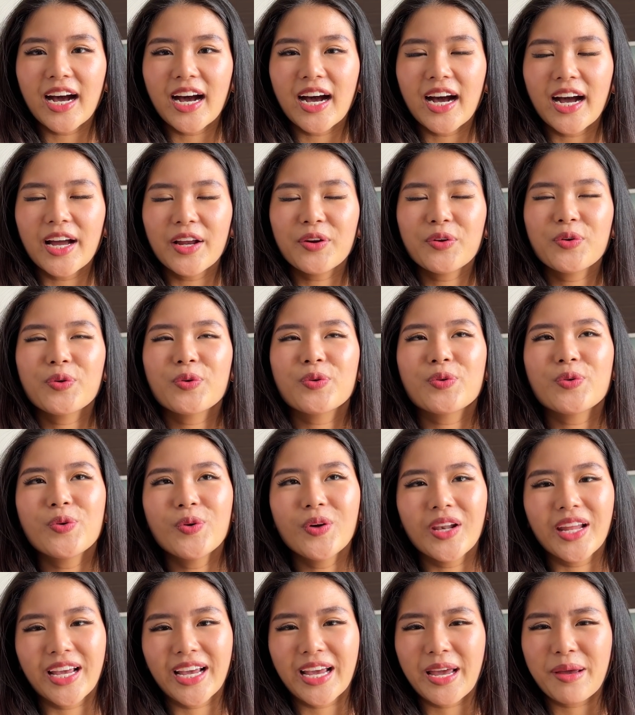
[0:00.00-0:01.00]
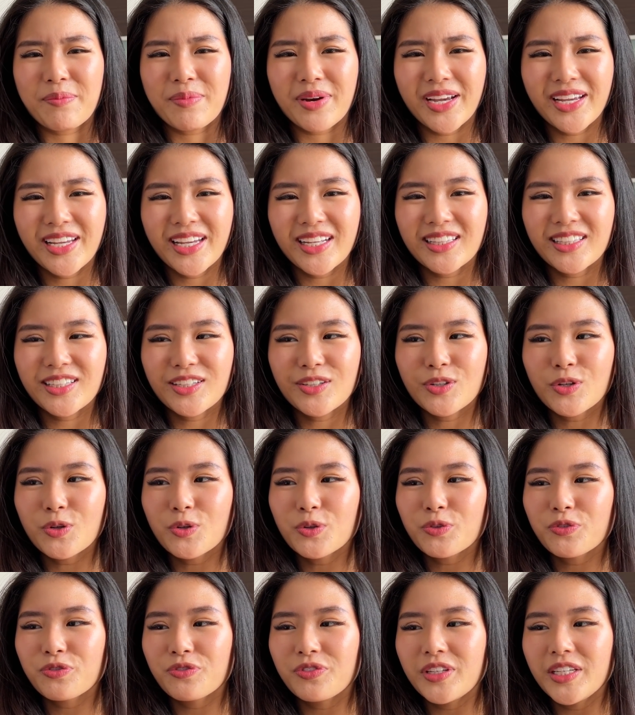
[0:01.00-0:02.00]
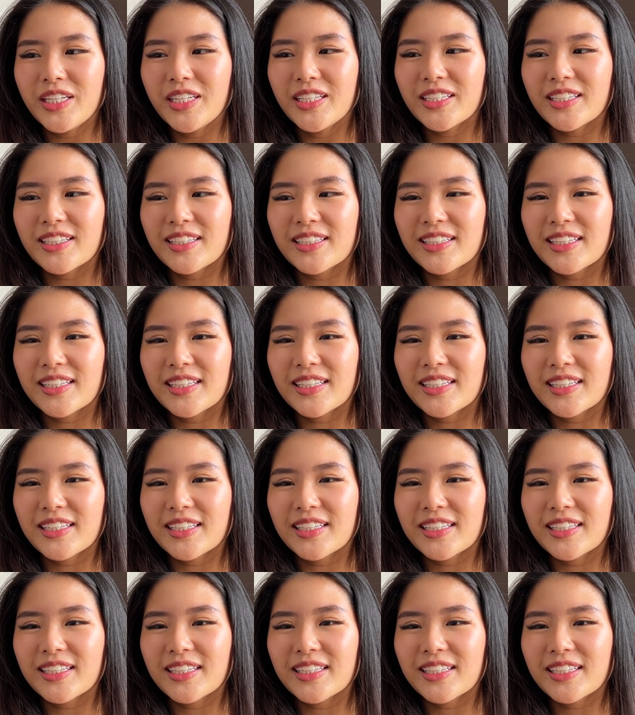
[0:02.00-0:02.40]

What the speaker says: I don't know, like, am I getting cold feet?